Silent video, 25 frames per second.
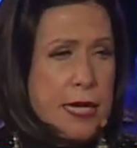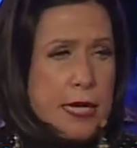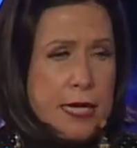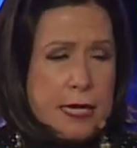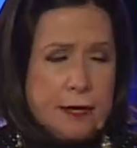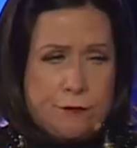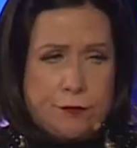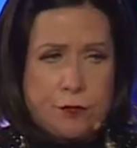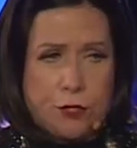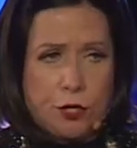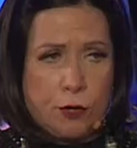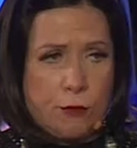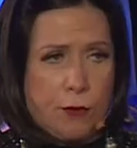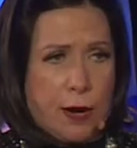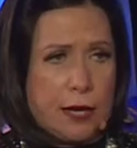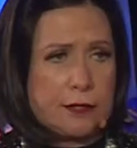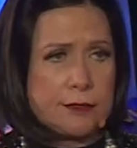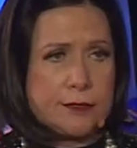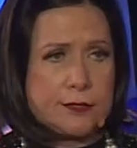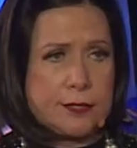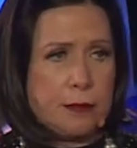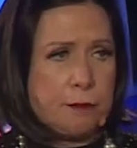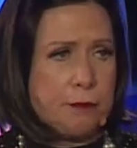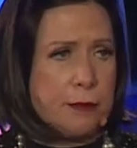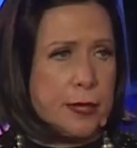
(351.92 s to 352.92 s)
if you're around
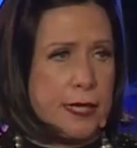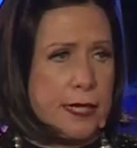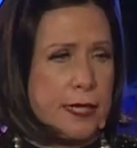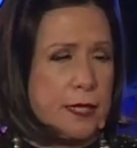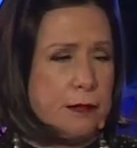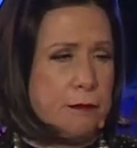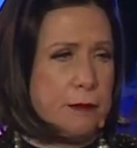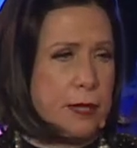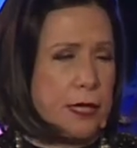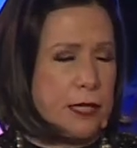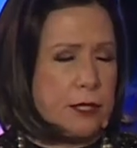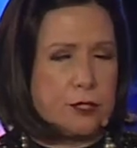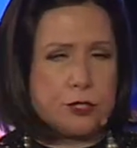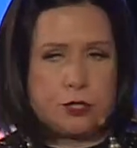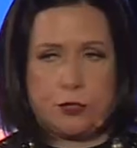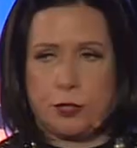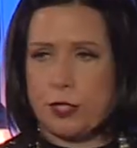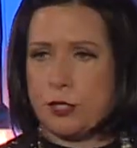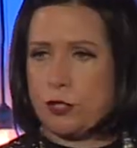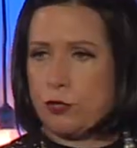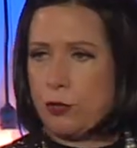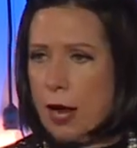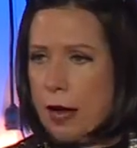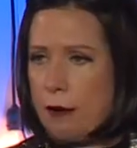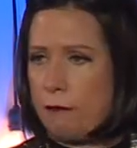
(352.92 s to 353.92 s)
somebody in ministry,
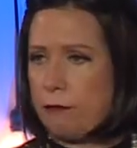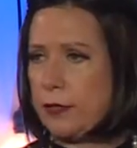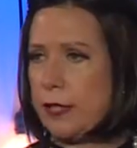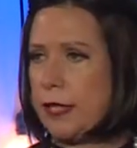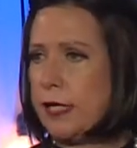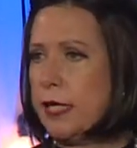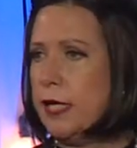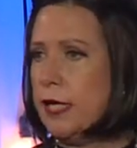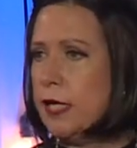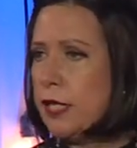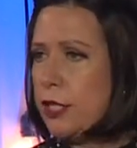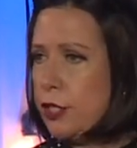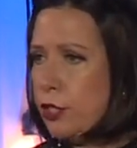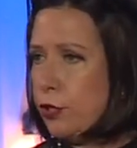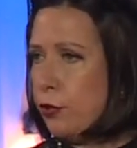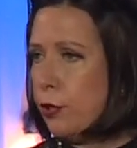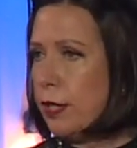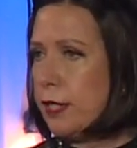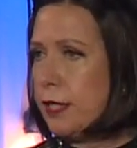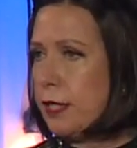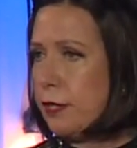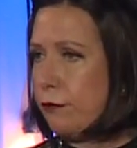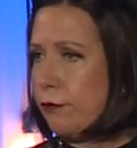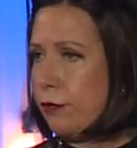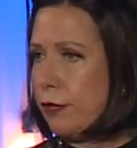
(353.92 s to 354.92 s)
traveling,
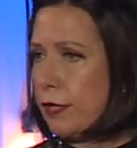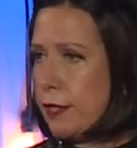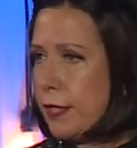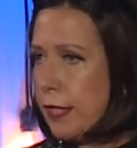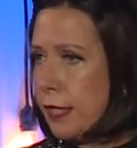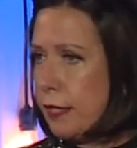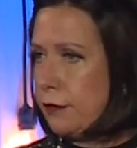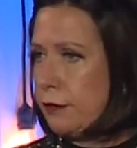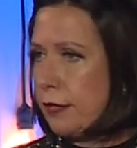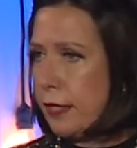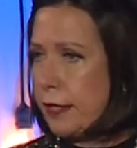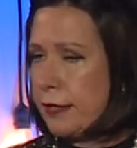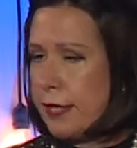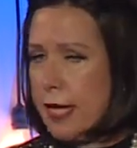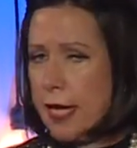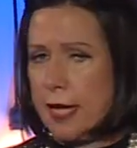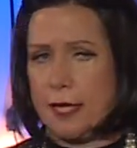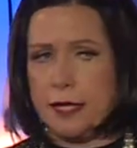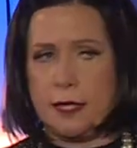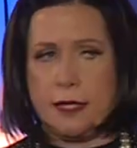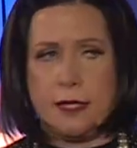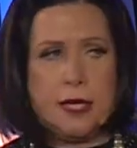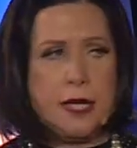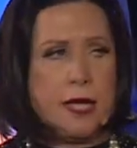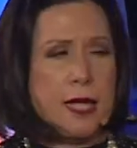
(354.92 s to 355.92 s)
doing different things like that.
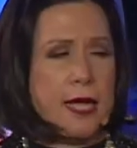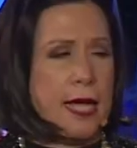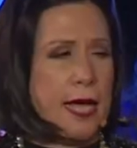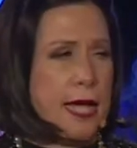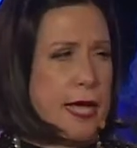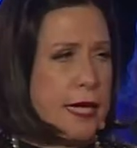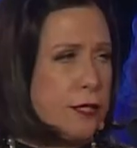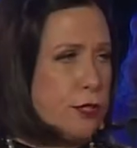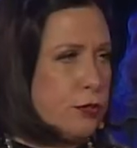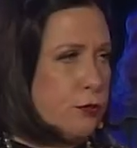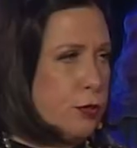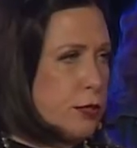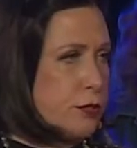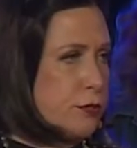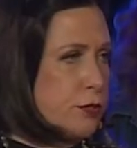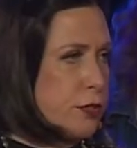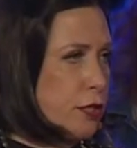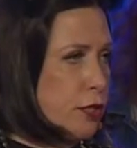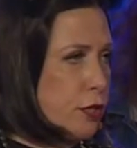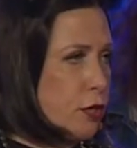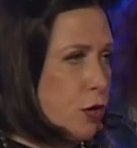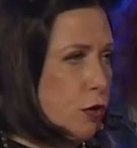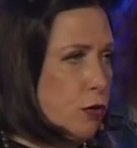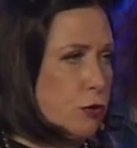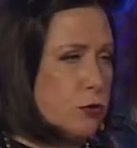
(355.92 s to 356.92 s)
And Chris and
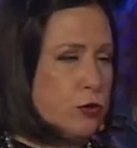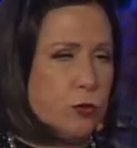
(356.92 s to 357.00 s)
Nicole